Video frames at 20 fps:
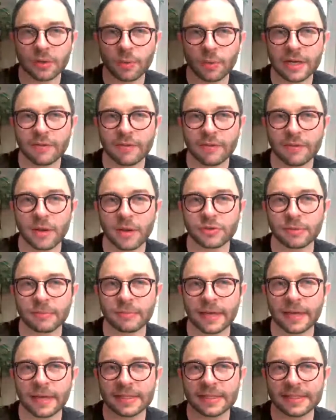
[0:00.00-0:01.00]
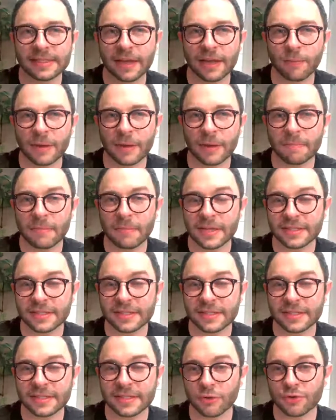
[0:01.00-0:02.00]
Queen of Wands reminds us that we
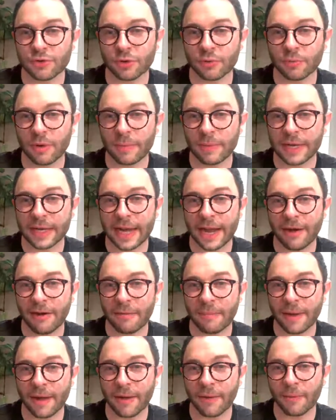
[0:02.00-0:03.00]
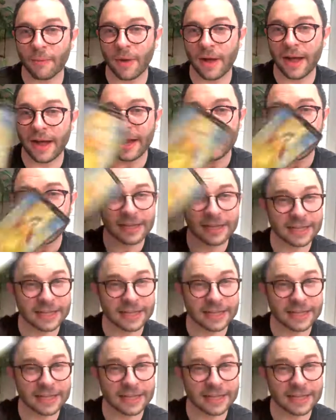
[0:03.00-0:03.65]
must nurture what we care about. Why?